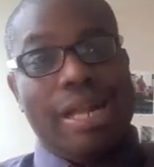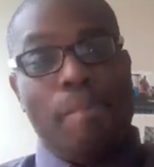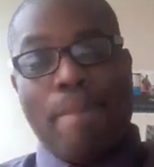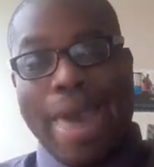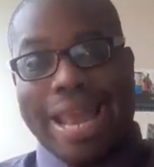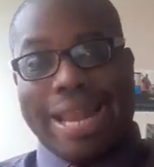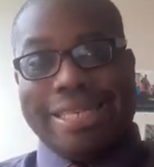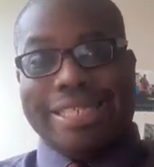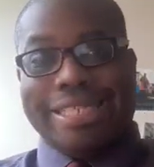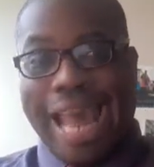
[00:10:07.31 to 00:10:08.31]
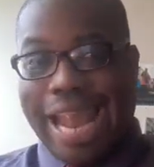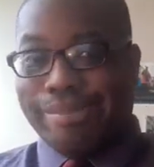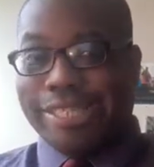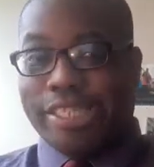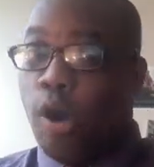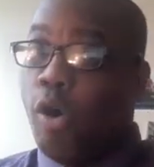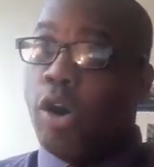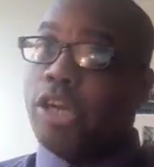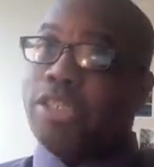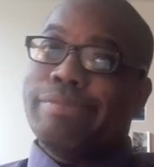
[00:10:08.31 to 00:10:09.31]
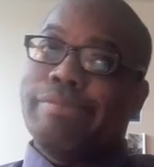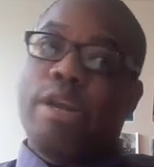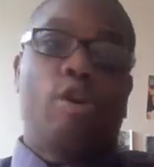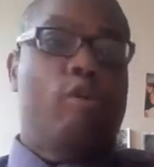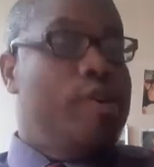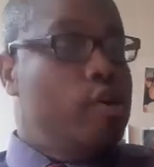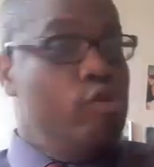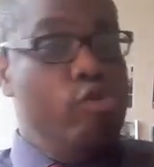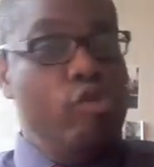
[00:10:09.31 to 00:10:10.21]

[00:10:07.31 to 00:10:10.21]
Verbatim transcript: bagging at his gate with sores but no food,